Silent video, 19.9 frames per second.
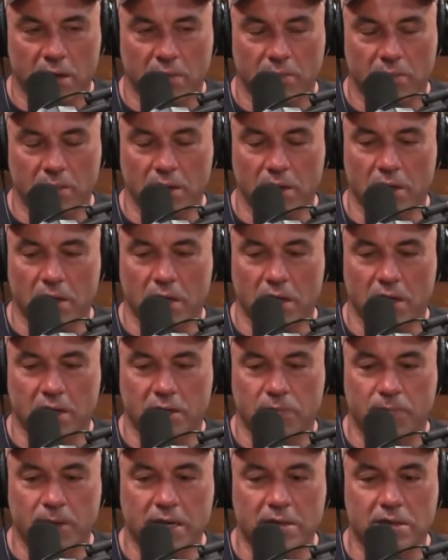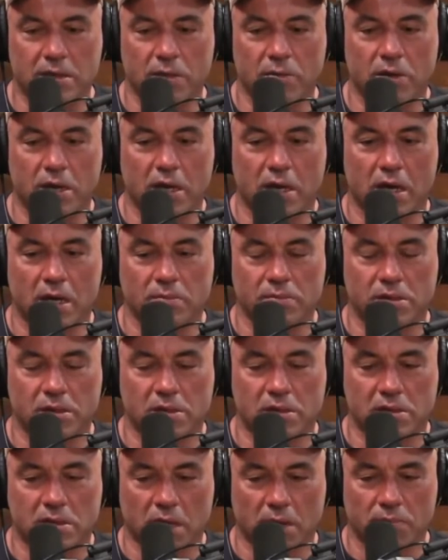And look, especially when it comes
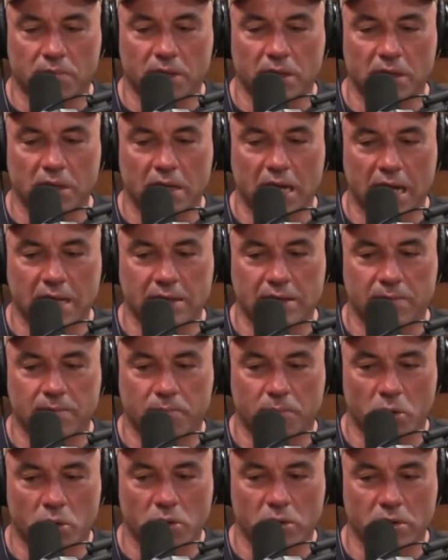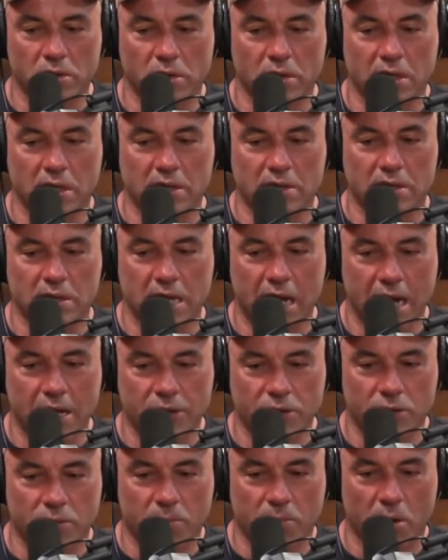to something that's important as
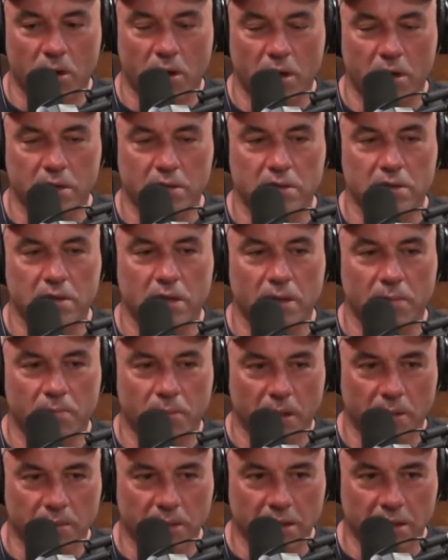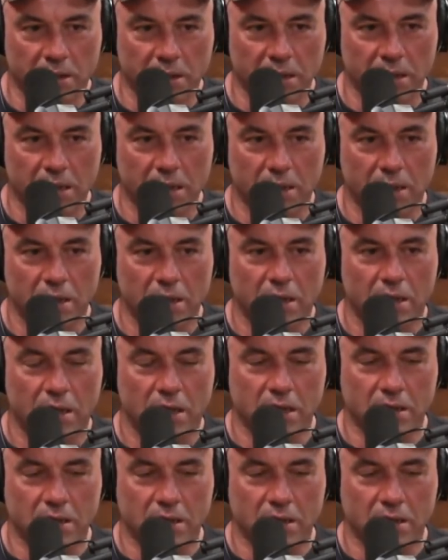national parks and public land,